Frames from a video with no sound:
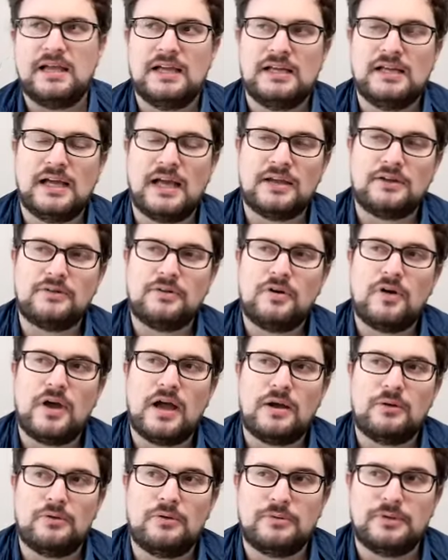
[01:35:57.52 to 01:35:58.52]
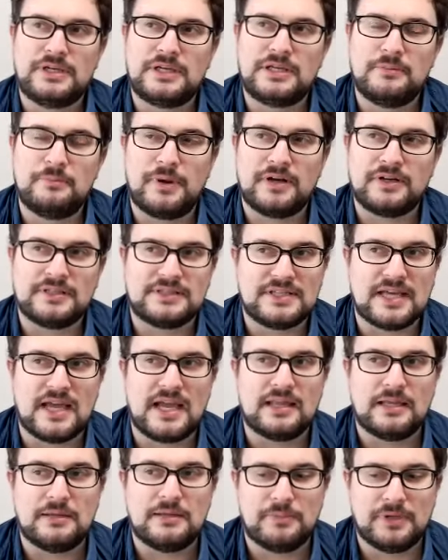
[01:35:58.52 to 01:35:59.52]
I don't know how it would compare to
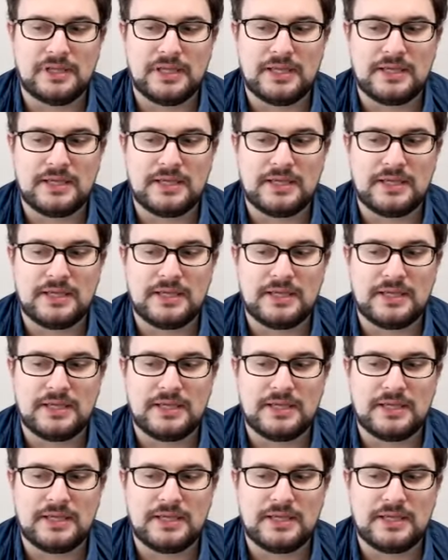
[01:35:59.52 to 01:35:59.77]
Thailand, but like